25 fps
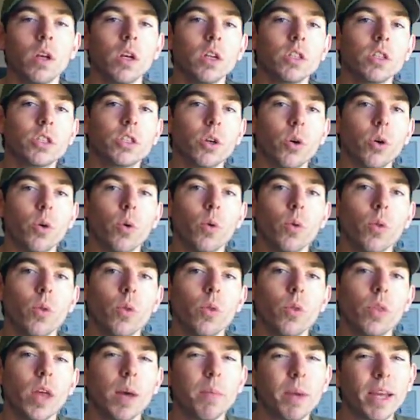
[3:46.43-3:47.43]
So
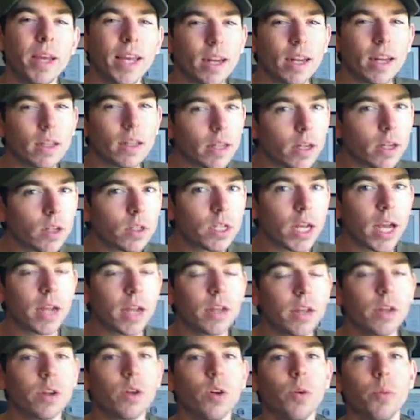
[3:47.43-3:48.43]
that might get a little
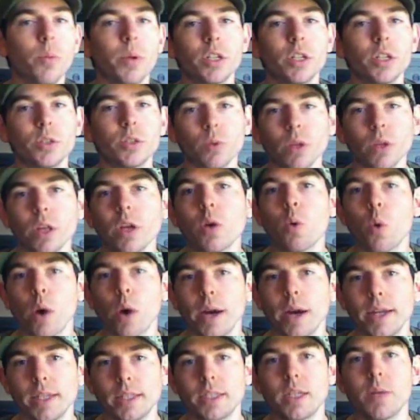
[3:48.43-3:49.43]
technical, but it's really
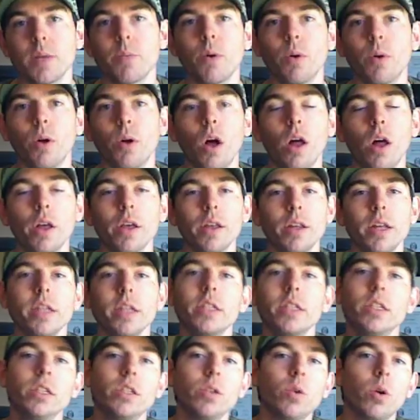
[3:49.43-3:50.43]
quite simple. All you
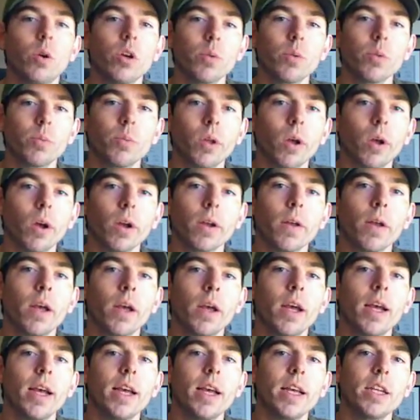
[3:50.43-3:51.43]
need to do on your blog
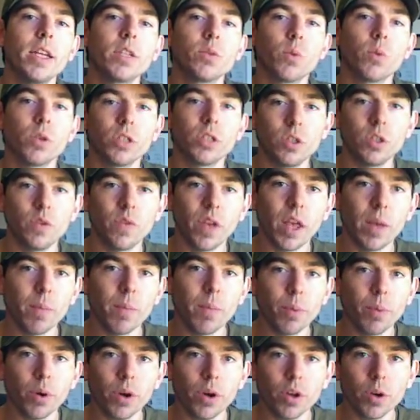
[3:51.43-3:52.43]
is once you've
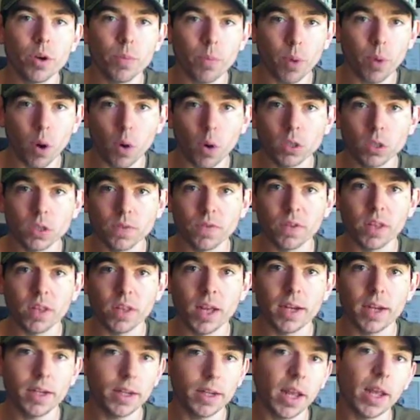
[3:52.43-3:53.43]
input your post for
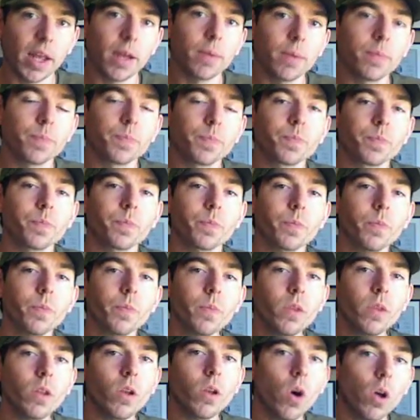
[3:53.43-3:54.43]
that day,
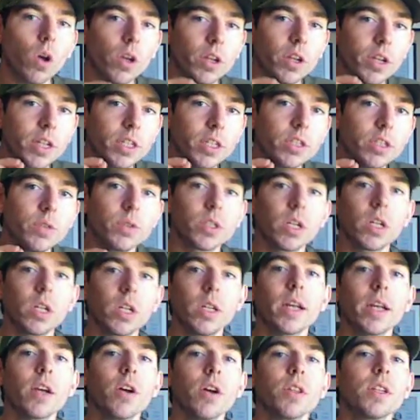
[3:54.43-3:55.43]
all you need to do is
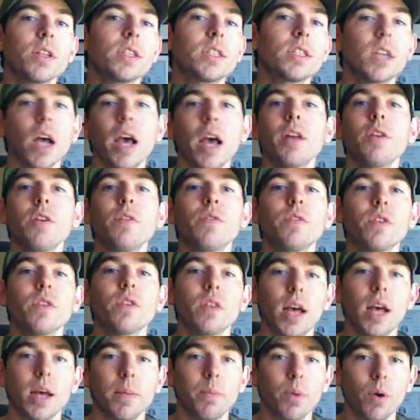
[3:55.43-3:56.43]
click on the title for
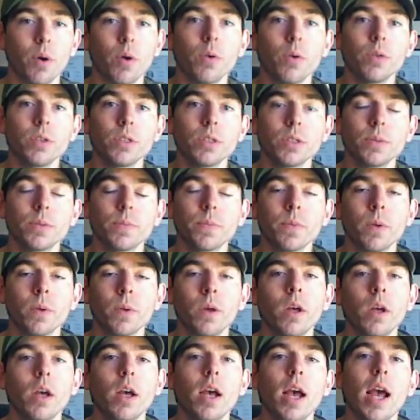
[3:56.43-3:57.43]
that post,
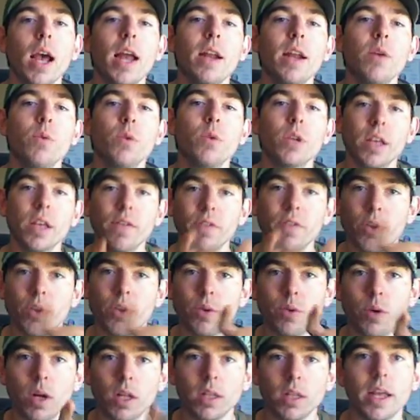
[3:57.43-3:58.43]
and it will give
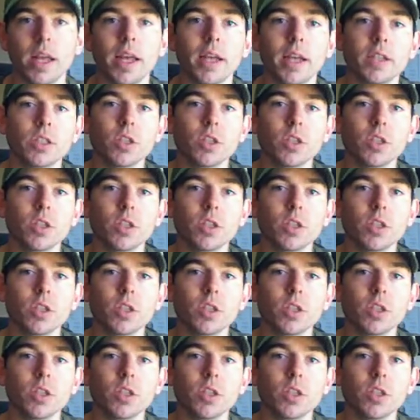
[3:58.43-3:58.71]
you a link.